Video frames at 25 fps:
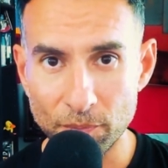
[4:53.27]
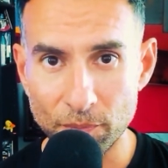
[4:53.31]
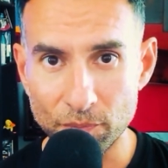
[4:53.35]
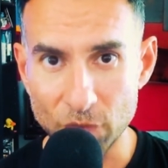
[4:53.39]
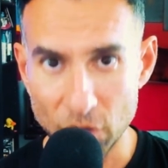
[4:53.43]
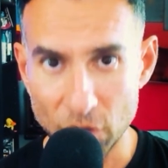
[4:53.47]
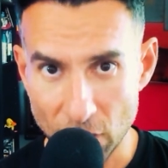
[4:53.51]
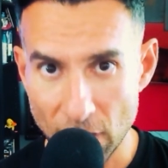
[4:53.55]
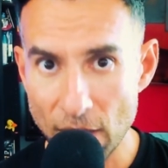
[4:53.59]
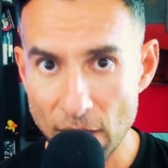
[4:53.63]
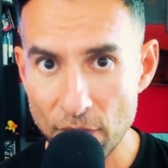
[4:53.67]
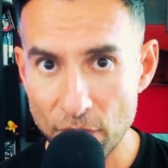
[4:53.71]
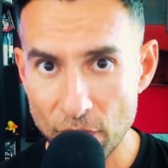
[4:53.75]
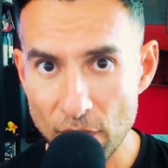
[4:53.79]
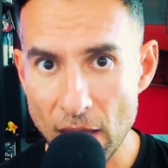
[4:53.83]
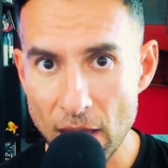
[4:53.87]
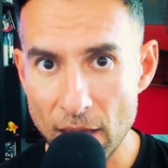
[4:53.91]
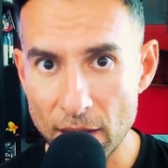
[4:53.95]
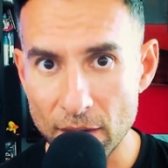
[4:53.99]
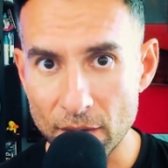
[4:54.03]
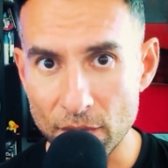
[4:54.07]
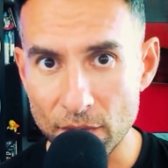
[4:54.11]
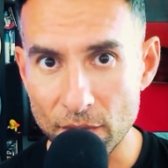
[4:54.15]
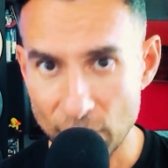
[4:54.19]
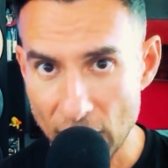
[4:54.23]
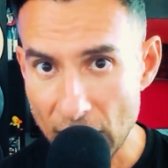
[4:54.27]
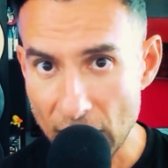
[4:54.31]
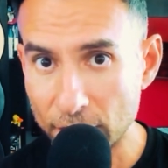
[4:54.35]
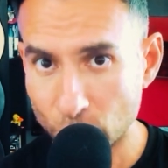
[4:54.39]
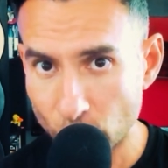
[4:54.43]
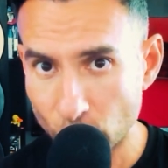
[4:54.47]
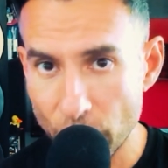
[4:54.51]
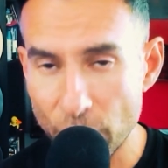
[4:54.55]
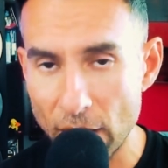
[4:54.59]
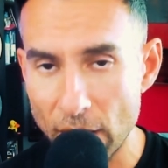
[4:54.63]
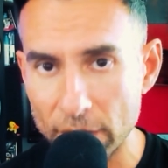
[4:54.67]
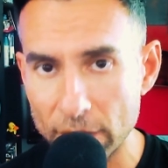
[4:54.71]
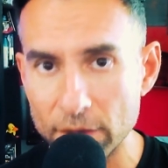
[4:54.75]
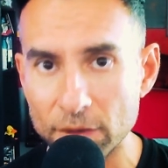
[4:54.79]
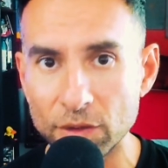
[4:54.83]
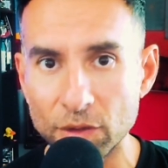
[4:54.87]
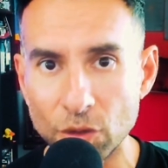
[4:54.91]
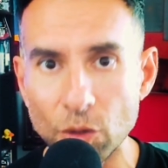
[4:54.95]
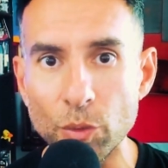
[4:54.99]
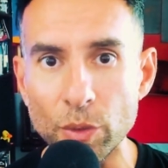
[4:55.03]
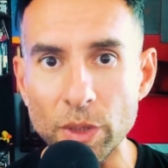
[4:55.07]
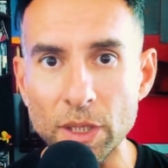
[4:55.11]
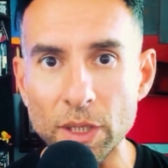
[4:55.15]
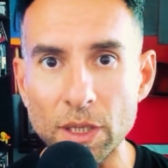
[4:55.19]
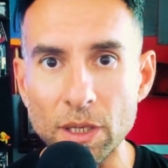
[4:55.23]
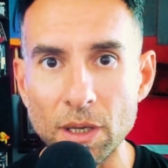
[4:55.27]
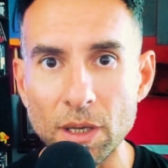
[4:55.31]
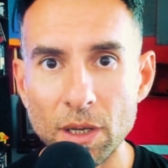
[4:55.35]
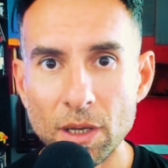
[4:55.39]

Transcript: You get that? That's what that's doing.